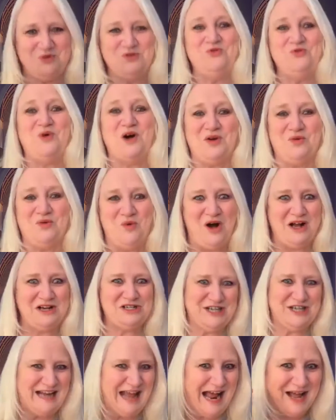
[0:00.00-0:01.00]
want to watch
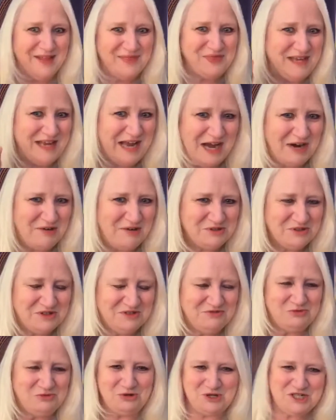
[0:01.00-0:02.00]
it at the hour
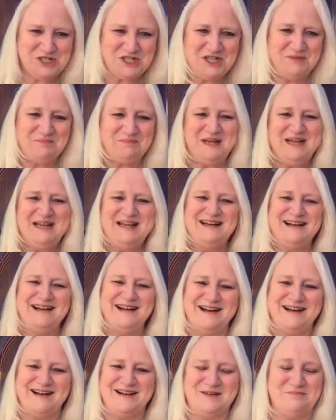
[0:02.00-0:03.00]
of worship,
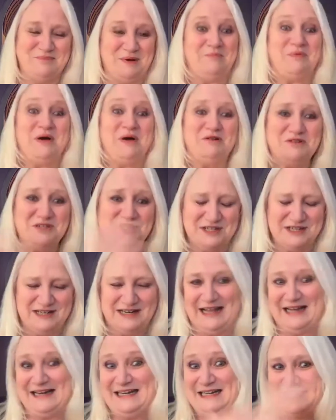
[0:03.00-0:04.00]
but post it
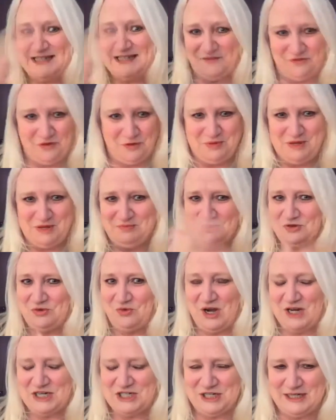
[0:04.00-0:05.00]
anytime for people to
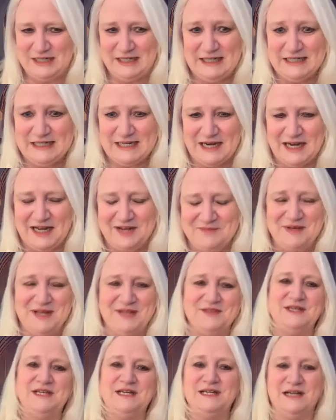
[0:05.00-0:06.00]
watch it anytime, and
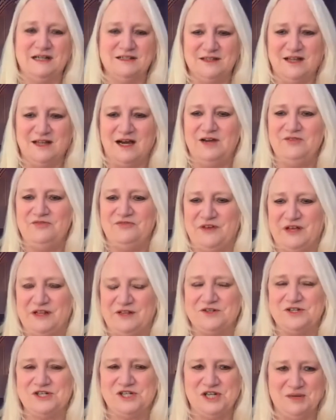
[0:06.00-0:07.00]
then a live
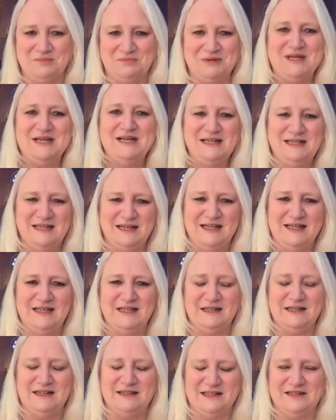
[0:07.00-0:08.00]
fellowship
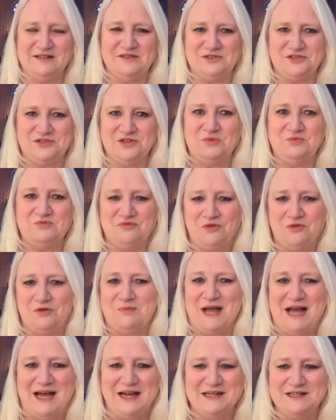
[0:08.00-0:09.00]
in a Zoom
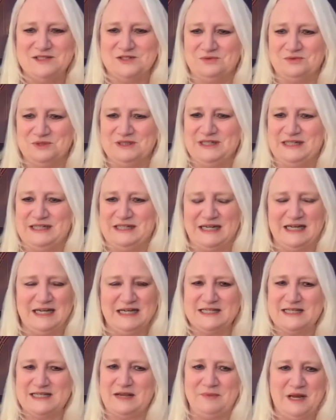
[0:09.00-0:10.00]
format is a really
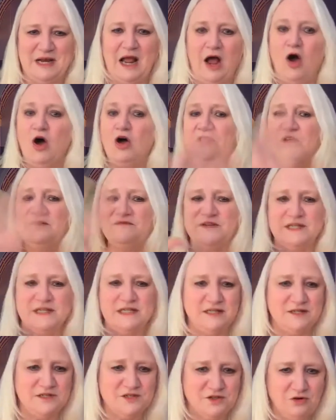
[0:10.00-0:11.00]
nice. I mean, all of it
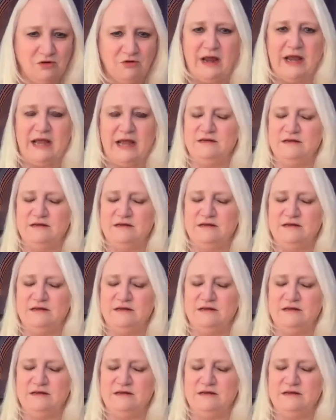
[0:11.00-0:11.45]
is great.